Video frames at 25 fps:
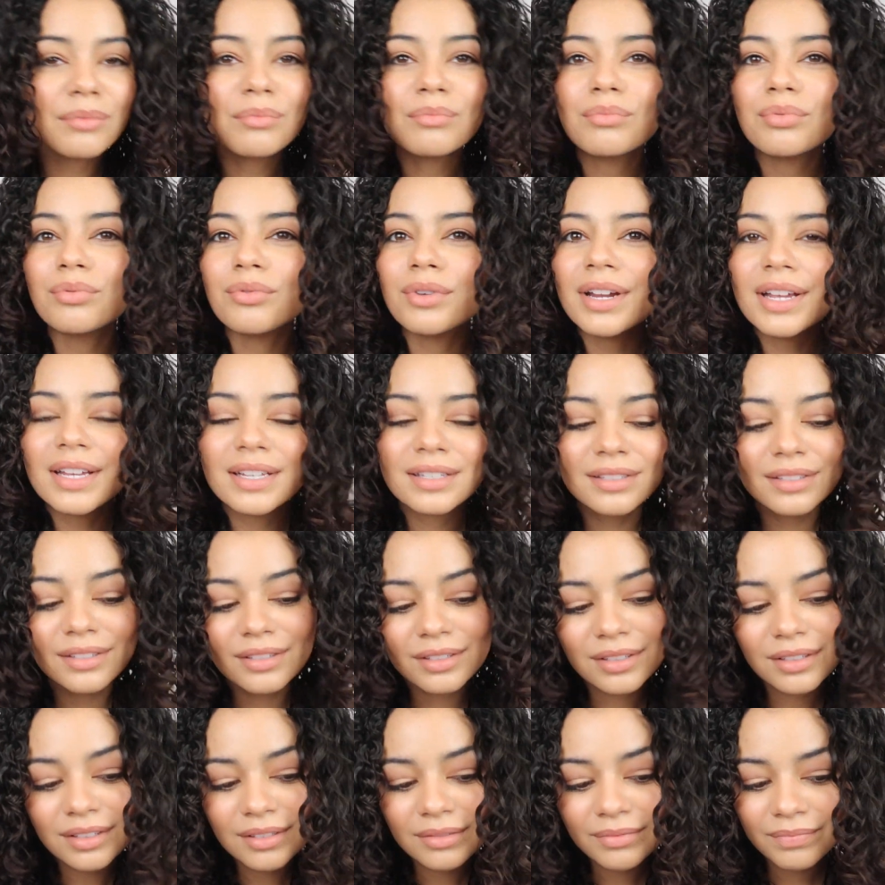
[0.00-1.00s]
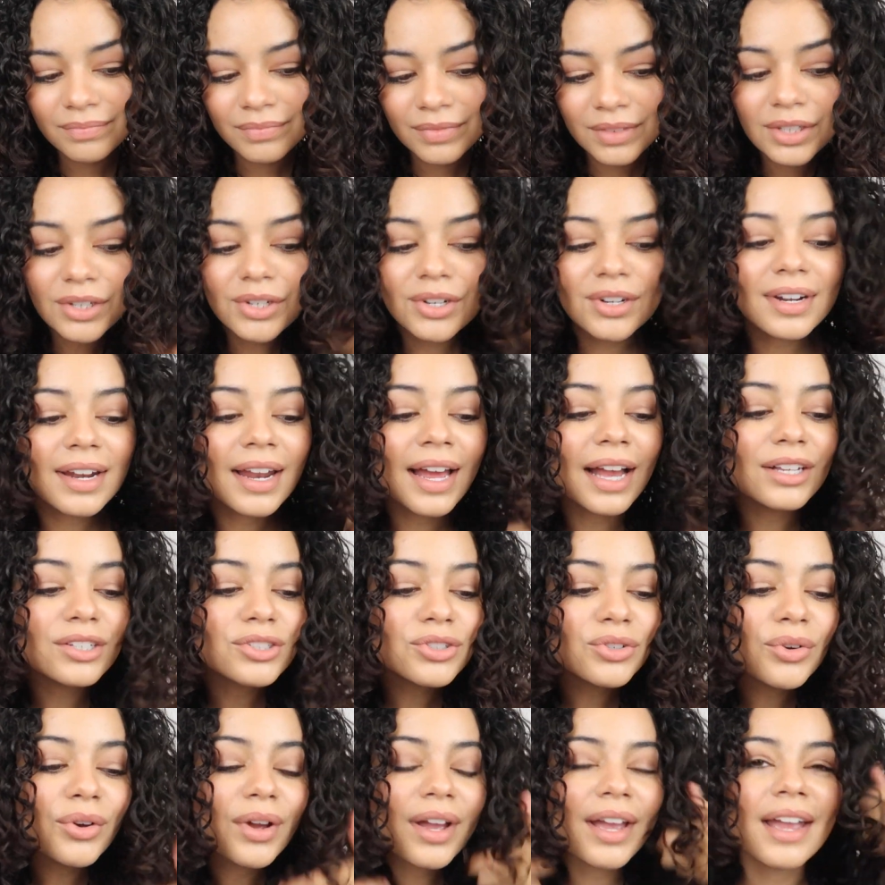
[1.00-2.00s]
embrace your
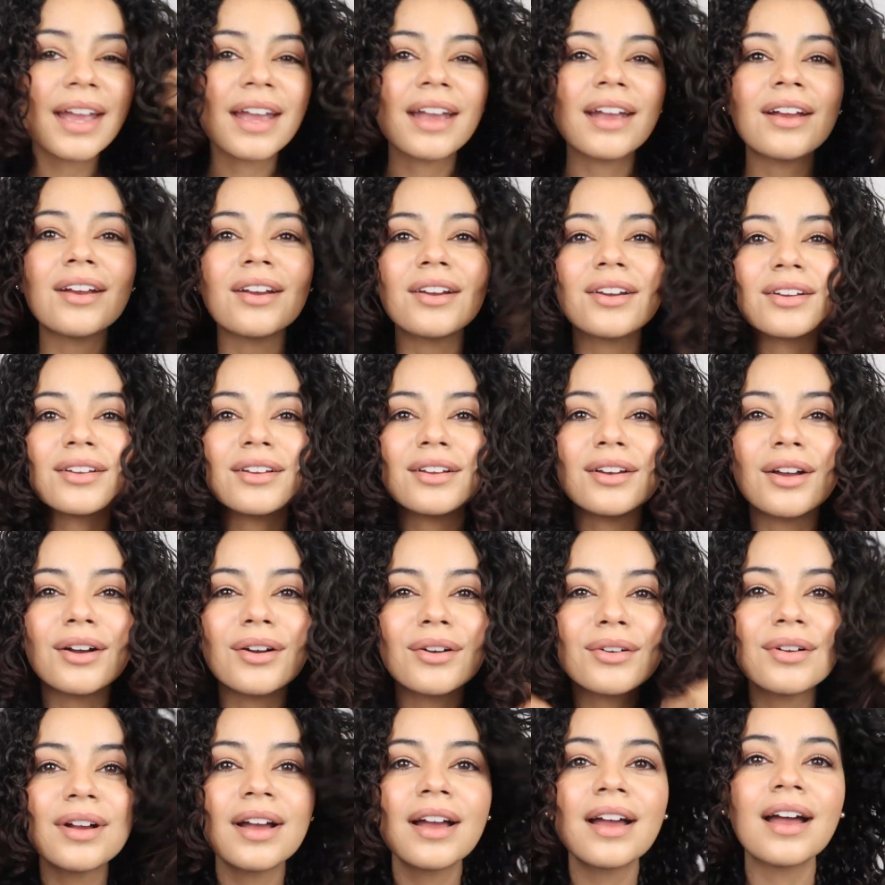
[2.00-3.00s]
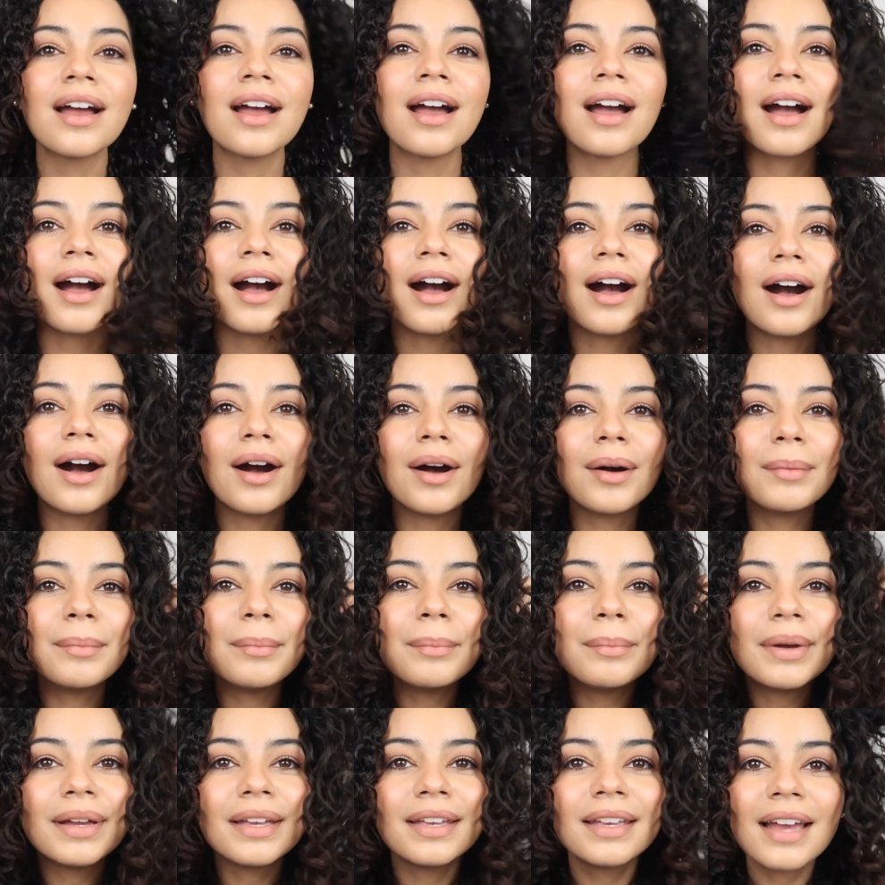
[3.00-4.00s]
natural hair, you know?
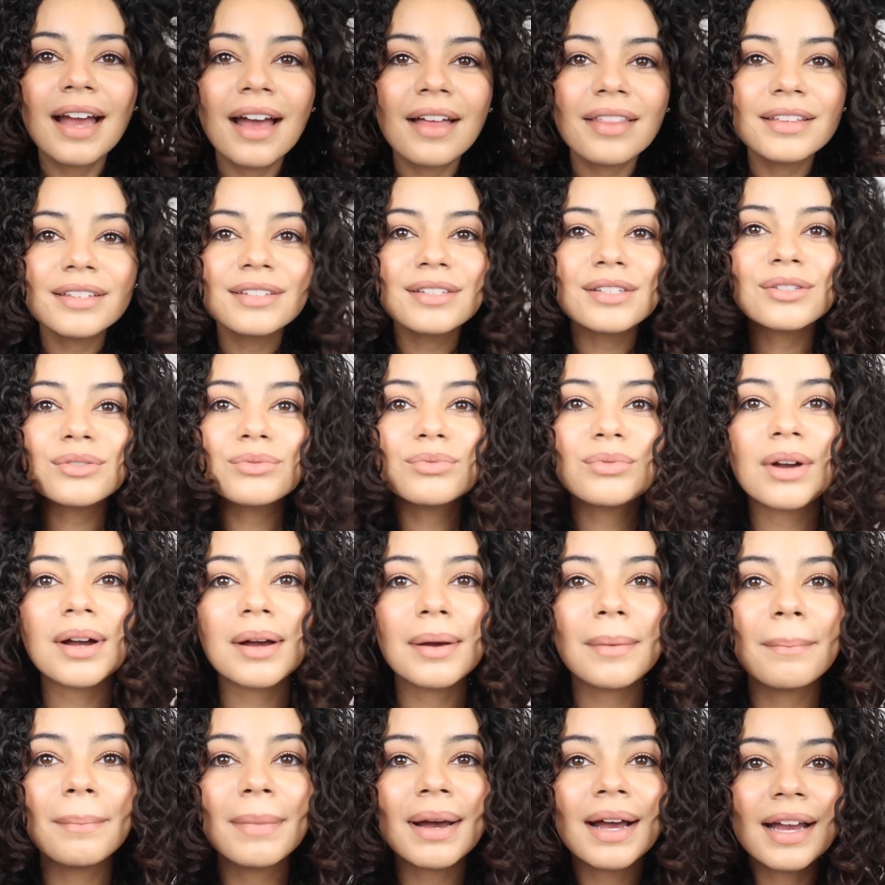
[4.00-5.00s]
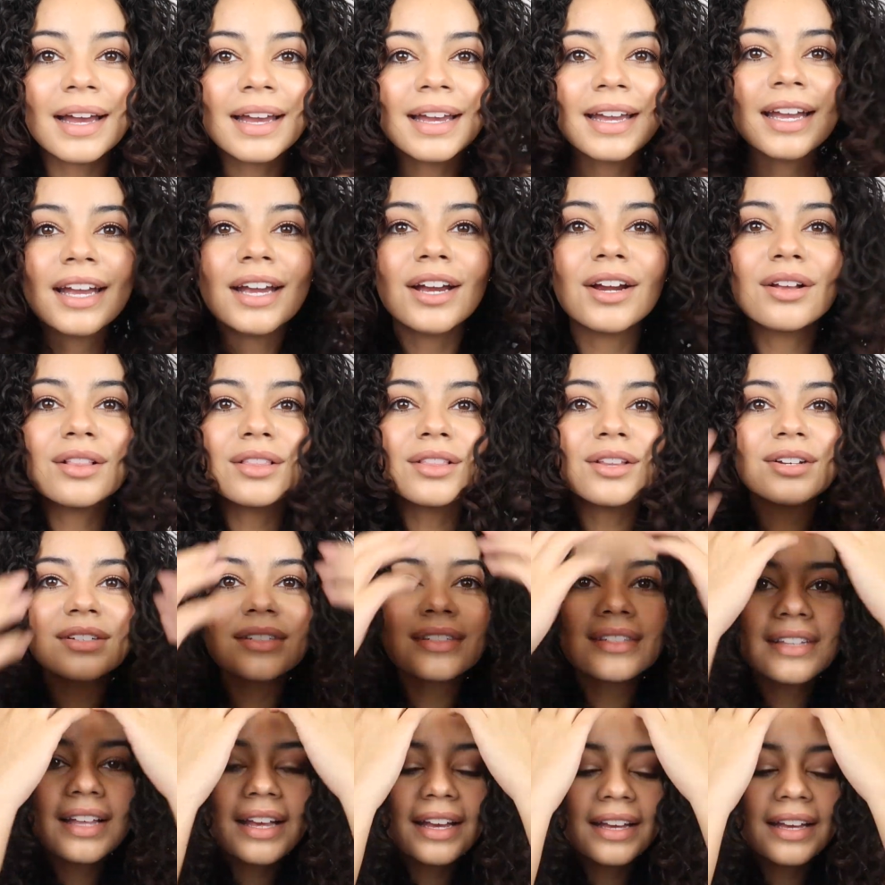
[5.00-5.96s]
Um, but yeah, this is what my hair looks